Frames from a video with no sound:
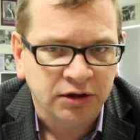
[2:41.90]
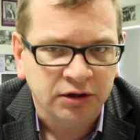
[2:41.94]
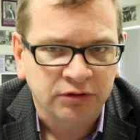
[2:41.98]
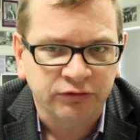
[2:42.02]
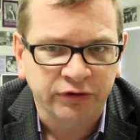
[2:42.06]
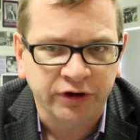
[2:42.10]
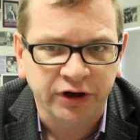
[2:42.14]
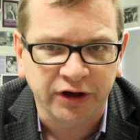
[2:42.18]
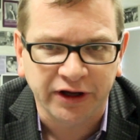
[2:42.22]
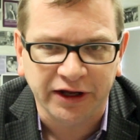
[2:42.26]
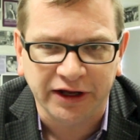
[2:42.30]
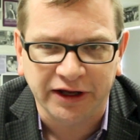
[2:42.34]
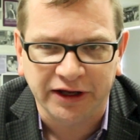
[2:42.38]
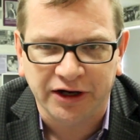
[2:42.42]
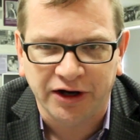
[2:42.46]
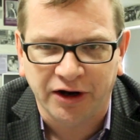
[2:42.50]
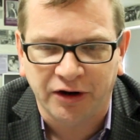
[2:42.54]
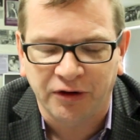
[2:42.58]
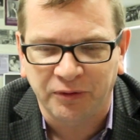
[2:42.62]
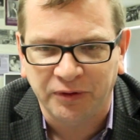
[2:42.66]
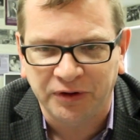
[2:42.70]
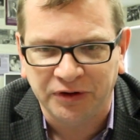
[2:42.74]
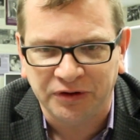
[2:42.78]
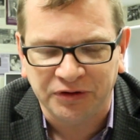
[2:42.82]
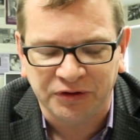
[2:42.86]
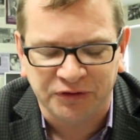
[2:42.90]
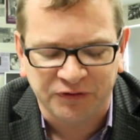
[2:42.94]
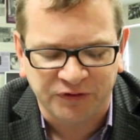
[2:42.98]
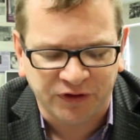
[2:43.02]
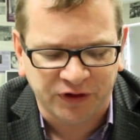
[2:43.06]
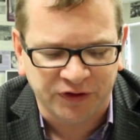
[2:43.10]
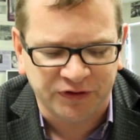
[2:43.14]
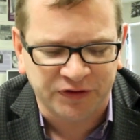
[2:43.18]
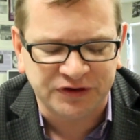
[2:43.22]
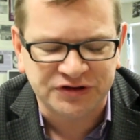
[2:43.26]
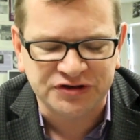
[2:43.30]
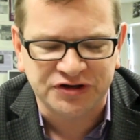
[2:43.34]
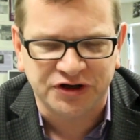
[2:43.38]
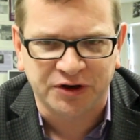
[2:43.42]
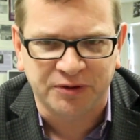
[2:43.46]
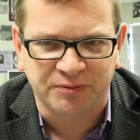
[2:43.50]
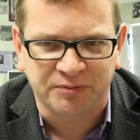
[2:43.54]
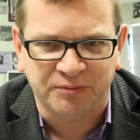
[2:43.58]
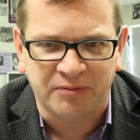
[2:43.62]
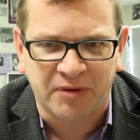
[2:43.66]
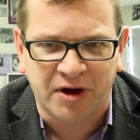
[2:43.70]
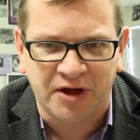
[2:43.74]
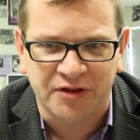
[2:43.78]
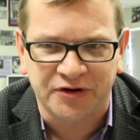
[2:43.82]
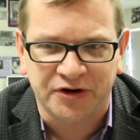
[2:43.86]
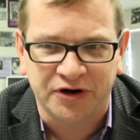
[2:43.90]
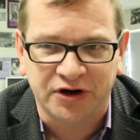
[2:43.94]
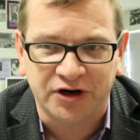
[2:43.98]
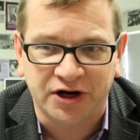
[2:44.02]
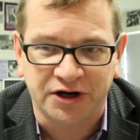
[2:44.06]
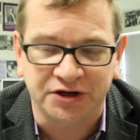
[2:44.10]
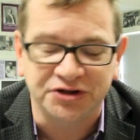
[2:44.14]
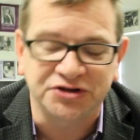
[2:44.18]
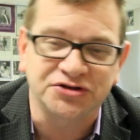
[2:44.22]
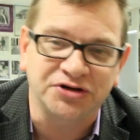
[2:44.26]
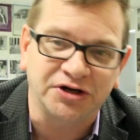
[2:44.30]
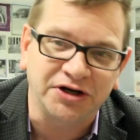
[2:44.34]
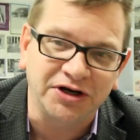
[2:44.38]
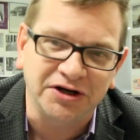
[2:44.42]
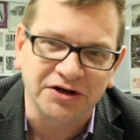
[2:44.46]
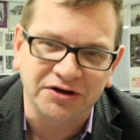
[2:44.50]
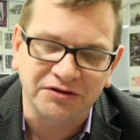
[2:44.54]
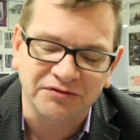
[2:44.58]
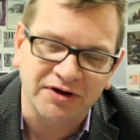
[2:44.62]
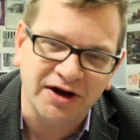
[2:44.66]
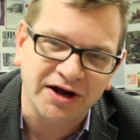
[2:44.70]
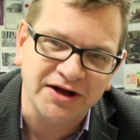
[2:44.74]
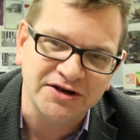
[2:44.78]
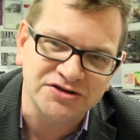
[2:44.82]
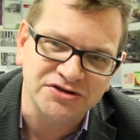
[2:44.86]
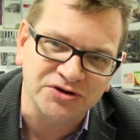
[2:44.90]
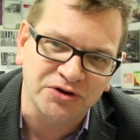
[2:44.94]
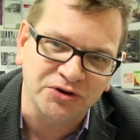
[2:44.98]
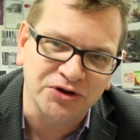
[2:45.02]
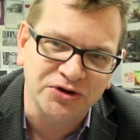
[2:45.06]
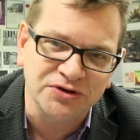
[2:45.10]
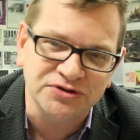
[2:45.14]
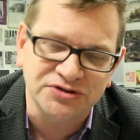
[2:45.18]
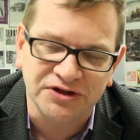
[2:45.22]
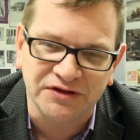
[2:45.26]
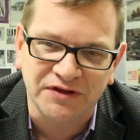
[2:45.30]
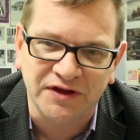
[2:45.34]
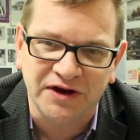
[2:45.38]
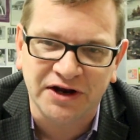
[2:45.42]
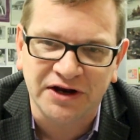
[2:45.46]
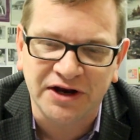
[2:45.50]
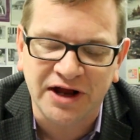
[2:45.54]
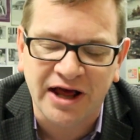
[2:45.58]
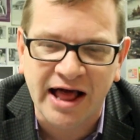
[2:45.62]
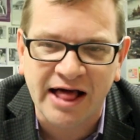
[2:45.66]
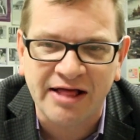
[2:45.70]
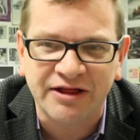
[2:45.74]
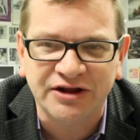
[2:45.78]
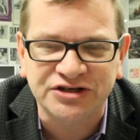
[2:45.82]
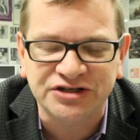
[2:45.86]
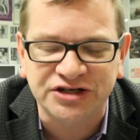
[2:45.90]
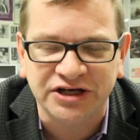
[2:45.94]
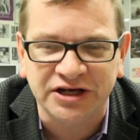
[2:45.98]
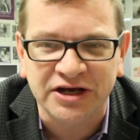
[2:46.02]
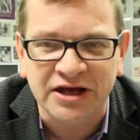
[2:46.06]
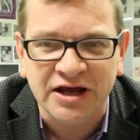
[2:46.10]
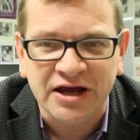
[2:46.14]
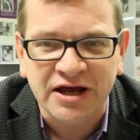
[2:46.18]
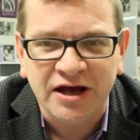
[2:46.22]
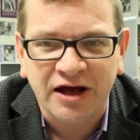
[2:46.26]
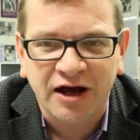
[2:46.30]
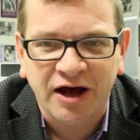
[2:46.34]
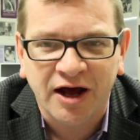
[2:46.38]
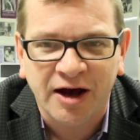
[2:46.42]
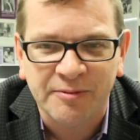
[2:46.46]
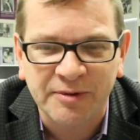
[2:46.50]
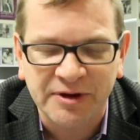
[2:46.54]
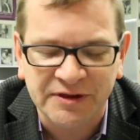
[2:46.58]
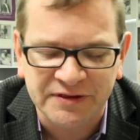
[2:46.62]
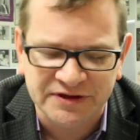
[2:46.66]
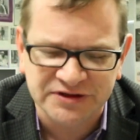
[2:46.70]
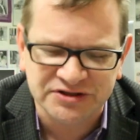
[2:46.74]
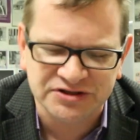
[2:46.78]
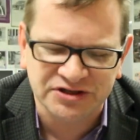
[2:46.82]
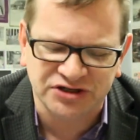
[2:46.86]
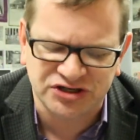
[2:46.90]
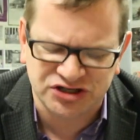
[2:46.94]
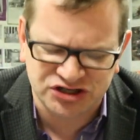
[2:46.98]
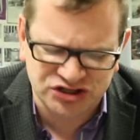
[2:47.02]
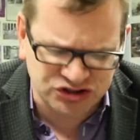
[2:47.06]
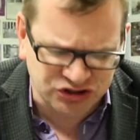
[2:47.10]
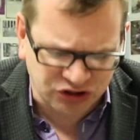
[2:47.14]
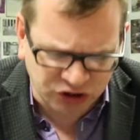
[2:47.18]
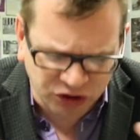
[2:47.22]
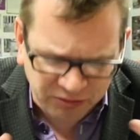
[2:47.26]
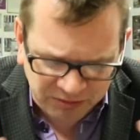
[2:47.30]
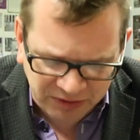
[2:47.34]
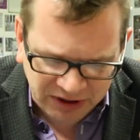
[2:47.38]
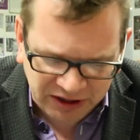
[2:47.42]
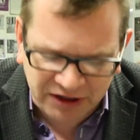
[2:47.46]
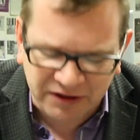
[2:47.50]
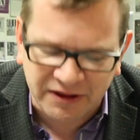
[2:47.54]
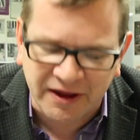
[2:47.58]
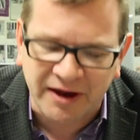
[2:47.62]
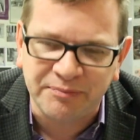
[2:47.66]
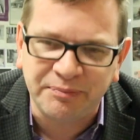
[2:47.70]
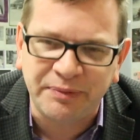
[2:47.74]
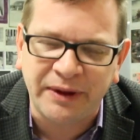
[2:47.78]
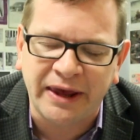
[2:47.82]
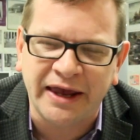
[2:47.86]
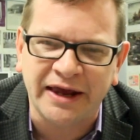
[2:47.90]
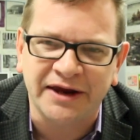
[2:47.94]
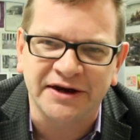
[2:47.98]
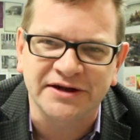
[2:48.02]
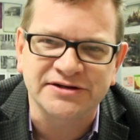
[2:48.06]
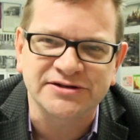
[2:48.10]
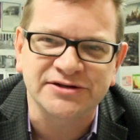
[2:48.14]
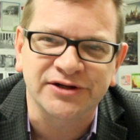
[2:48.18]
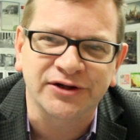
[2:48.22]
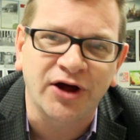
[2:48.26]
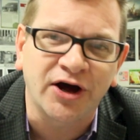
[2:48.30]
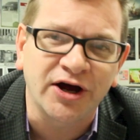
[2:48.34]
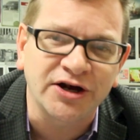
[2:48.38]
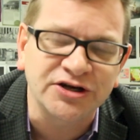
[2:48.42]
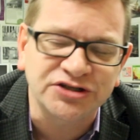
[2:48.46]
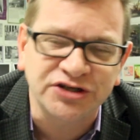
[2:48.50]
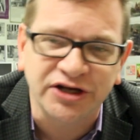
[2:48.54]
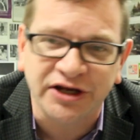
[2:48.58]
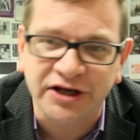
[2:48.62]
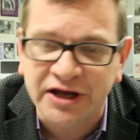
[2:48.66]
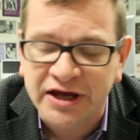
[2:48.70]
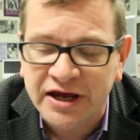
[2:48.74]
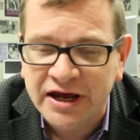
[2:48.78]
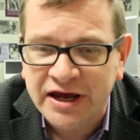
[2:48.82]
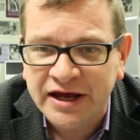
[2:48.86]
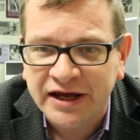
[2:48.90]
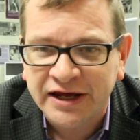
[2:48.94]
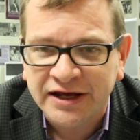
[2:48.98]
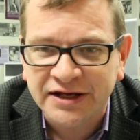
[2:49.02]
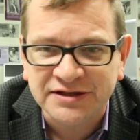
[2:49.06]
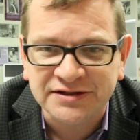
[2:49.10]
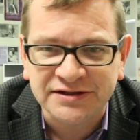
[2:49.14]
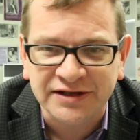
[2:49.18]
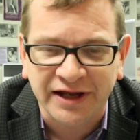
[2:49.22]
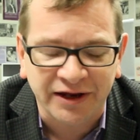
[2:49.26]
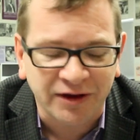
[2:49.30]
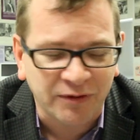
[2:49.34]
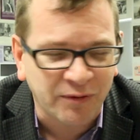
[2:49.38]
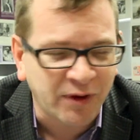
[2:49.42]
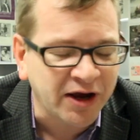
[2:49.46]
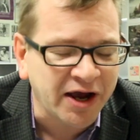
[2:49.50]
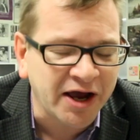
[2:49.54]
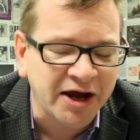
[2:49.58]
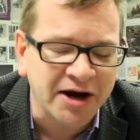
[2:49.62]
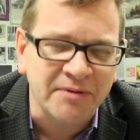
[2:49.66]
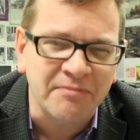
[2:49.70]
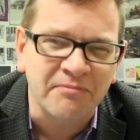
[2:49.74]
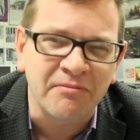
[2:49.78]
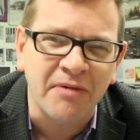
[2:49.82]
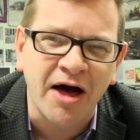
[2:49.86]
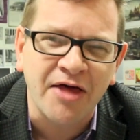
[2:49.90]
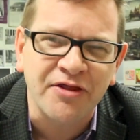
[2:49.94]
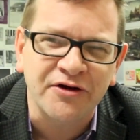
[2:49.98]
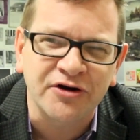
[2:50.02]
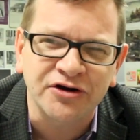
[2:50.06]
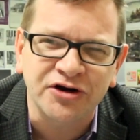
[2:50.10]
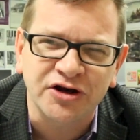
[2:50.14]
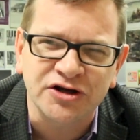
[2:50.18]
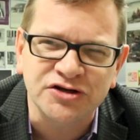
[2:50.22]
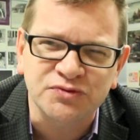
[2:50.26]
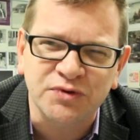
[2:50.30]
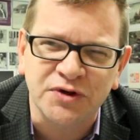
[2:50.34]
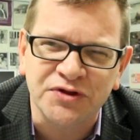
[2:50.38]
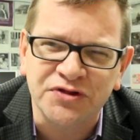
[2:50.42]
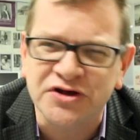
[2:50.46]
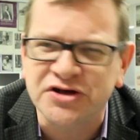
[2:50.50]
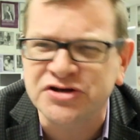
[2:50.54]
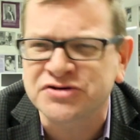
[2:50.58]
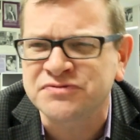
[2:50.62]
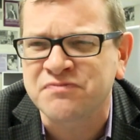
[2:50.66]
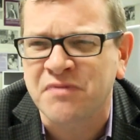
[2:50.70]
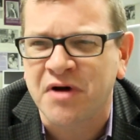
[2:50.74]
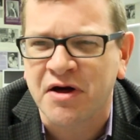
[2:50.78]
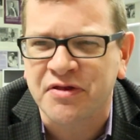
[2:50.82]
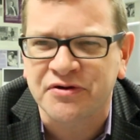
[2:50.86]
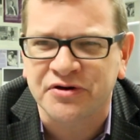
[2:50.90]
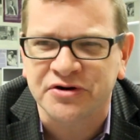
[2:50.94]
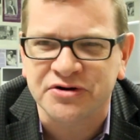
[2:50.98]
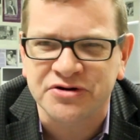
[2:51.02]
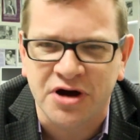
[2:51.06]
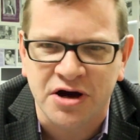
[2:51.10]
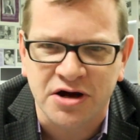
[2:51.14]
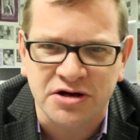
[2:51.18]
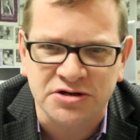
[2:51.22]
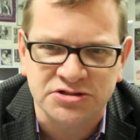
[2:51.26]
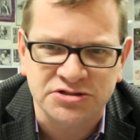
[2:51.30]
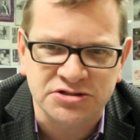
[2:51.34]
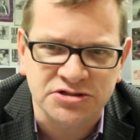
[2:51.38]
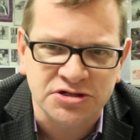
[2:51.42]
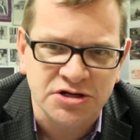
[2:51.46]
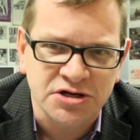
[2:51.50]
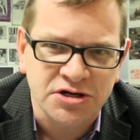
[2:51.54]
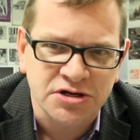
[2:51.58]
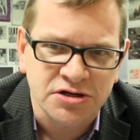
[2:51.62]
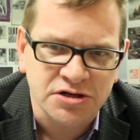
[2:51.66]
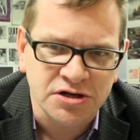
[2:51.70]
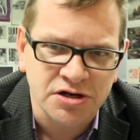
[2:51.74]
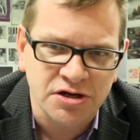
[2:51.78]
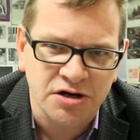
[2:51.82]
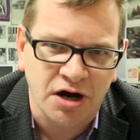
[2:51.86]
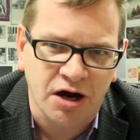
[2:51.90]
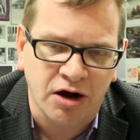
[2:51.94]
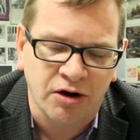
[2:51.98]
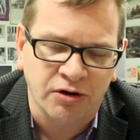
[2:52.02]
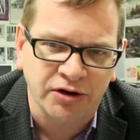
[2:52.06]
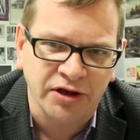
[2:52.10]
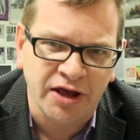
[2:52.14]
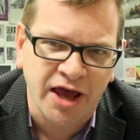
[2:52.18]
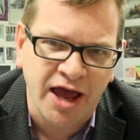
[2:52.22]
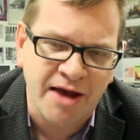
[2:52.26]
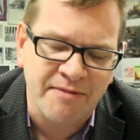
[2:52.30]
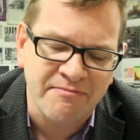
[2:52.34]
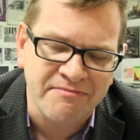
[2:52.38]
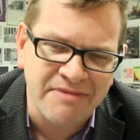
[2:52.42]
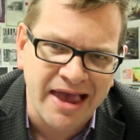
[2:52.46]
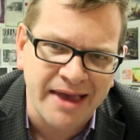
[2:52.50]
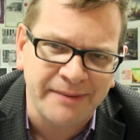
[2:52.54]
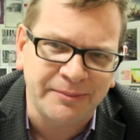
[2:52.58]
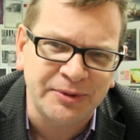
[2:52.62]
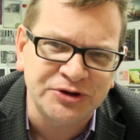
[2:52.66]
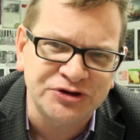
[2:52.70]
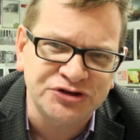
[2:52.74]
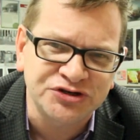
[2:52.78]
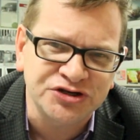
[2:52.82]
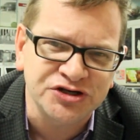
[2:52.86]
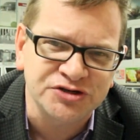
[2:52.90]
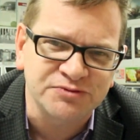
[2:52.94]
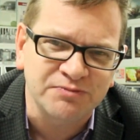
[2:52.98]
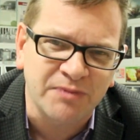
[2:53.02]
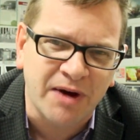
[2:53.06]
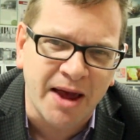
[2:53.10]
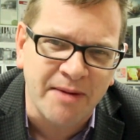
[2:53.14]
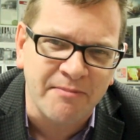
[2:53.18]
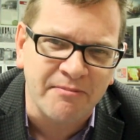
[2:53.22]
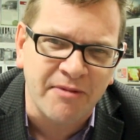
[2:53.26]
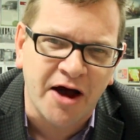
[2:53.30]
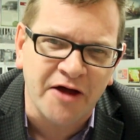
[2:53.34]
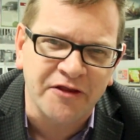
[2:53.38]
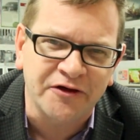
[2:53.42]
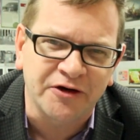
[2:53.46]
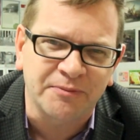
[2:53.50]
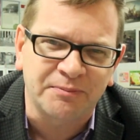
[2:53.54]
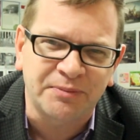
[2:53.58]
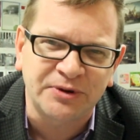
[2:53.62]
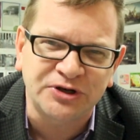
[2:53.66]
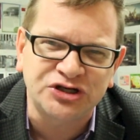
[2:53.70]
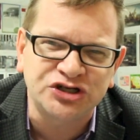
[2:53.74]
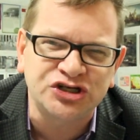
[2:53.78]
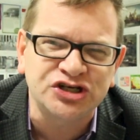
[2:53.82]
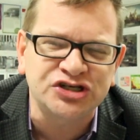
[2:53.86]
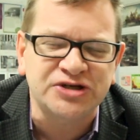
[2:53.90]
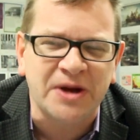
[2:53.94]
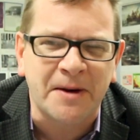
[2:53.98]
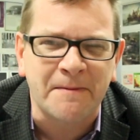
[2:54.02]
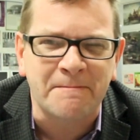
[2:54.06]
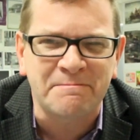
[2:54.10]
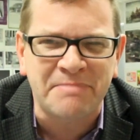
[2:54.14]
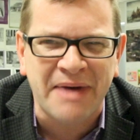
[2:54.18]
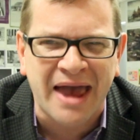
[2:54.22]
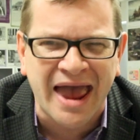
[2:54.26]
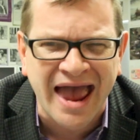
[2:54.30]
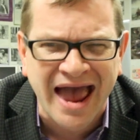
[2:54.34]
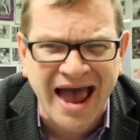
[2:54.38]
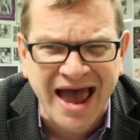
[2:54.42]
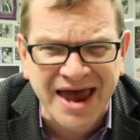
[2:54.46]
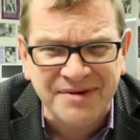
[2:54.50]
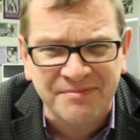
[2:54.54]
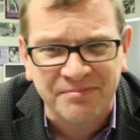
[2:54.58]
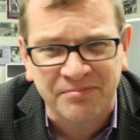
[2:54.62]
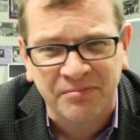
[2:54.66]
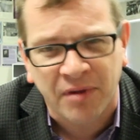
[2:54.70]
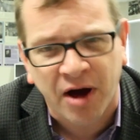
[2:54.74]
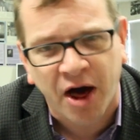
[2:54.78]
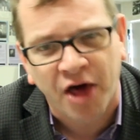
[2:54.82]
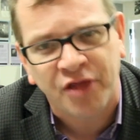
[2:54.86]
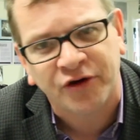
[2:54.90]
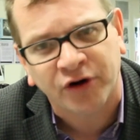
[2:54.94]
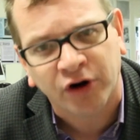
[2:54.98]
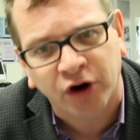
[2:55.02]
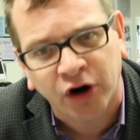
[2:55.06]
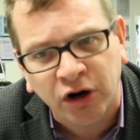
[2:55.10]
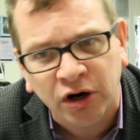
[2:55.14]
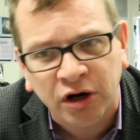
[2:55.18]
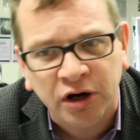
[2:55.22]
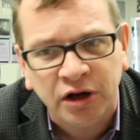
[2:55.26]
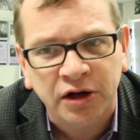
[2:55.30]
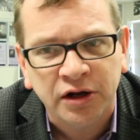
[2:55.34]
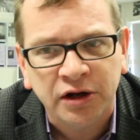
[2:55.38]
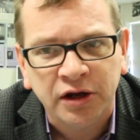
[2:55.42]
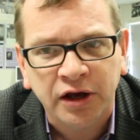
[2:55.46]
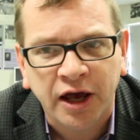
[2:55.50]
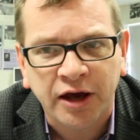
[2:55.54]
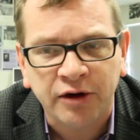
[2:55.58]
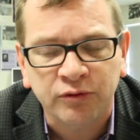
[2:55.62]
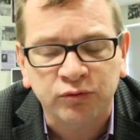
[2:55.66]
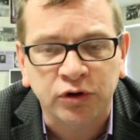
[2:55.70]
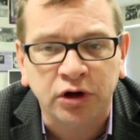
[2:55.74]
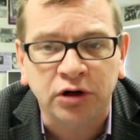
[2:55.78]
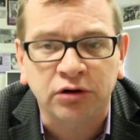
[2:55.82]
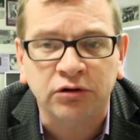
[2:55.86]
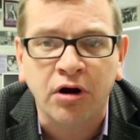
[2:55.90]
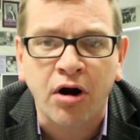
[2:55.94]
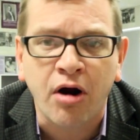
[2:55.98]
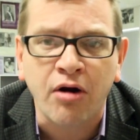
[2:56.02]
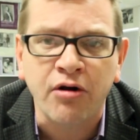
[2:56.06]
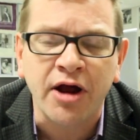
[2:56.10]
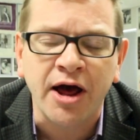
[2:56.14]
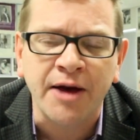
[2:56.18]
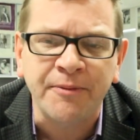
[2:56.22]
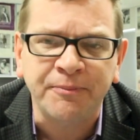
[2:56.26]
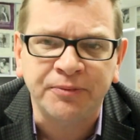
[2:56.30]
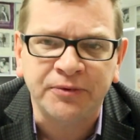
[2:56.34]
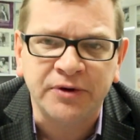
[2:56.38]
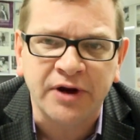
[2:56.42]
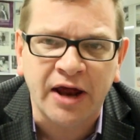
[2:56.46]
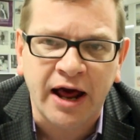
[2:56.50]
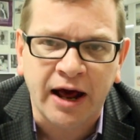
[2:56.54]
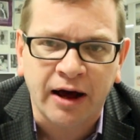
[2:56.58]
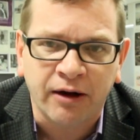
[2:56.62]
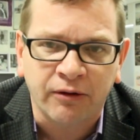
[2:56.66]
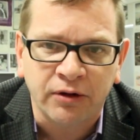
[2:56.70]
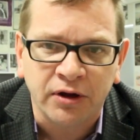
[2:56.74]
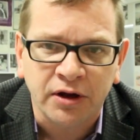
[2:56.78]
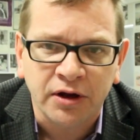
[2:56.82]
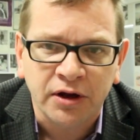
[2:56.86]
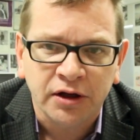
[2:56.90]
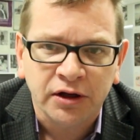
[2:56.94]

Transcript: really, you know, we, you've heard the term mother country, right? So using that analogy um, in this sermon that Paine is launching, he's like, what kind of mother does what this mother does? You know, yeah, maybe she's my mother, but she's a bad mother, and we're grown up now.